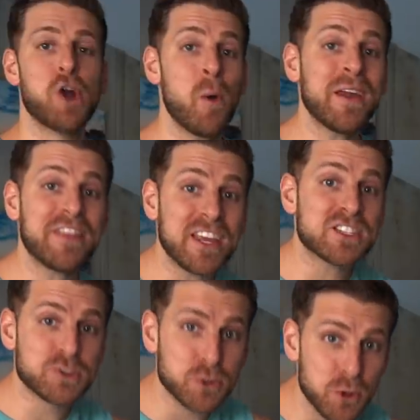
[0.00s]
Knowing
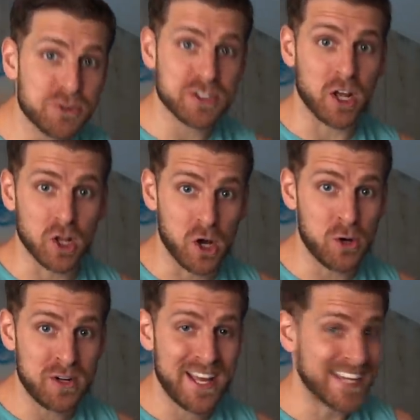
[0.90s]
these truths
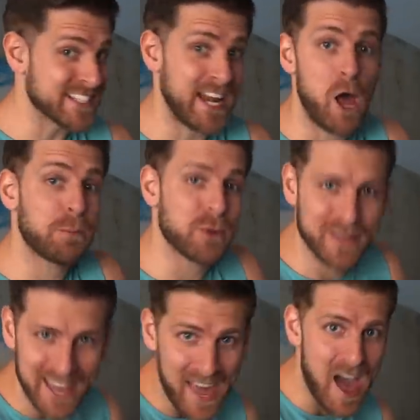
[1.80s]
alone is gonna help you
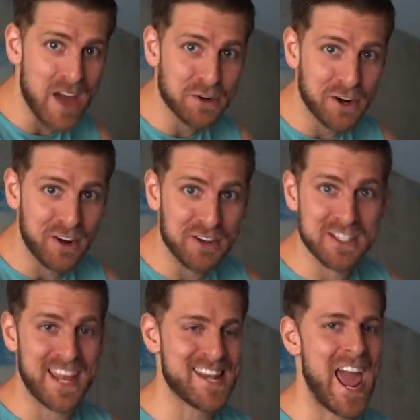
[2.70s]
get hotter girls
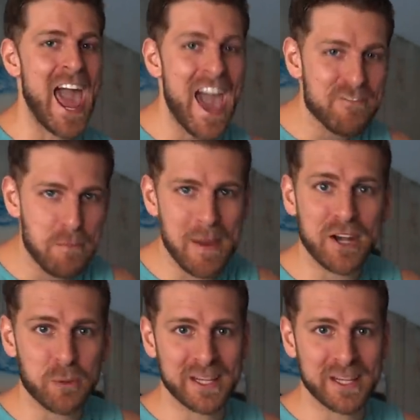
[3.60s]
and have better